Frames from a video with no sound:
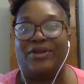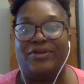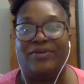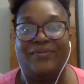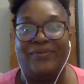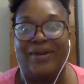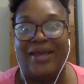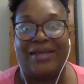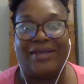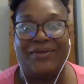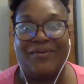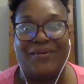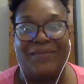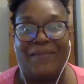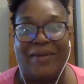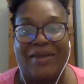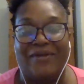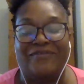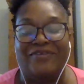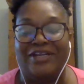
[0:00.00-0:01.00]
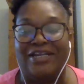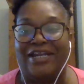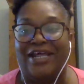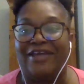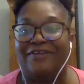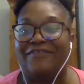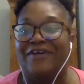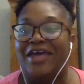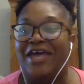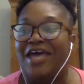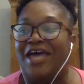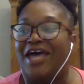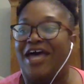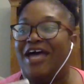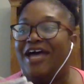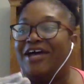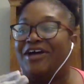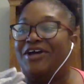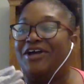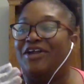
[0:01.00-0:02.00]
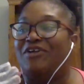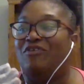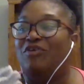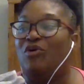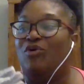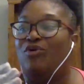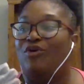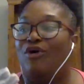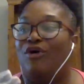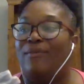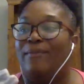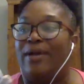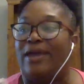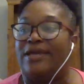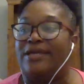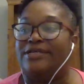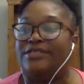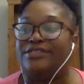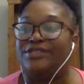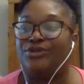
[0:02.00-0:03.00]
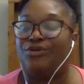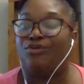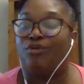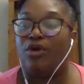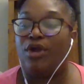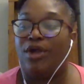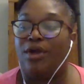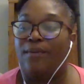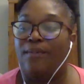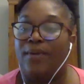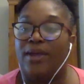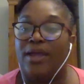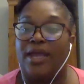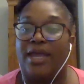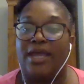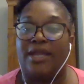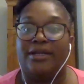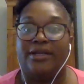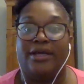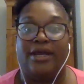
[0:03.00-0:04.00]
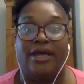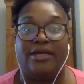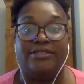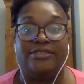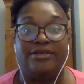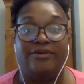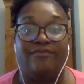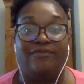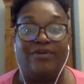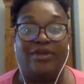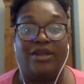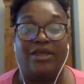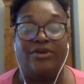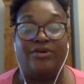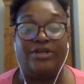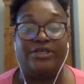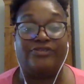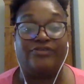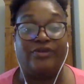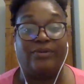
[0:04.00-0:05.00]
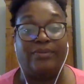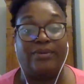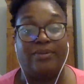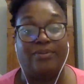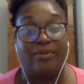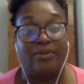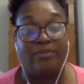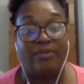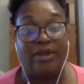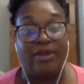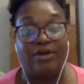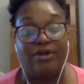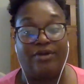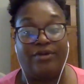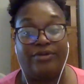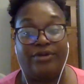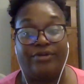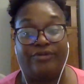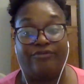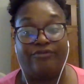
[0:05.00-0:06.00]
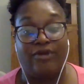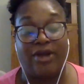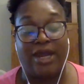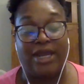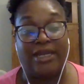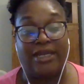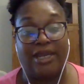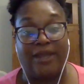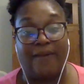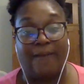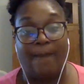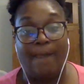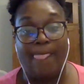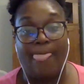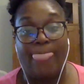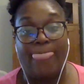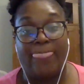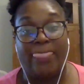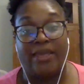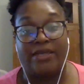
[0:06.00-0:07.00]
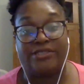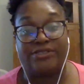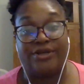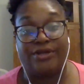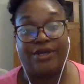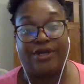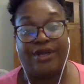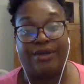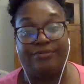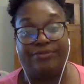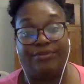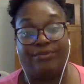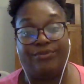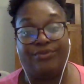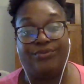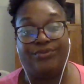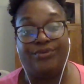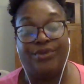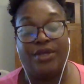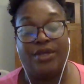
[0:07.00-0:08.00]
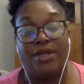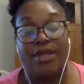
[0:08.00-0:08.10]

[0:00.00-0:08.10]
to you like you in my everyday life. If you go on my Instagram, and it's a video that's going to be premiered on Friday, that's going to come through.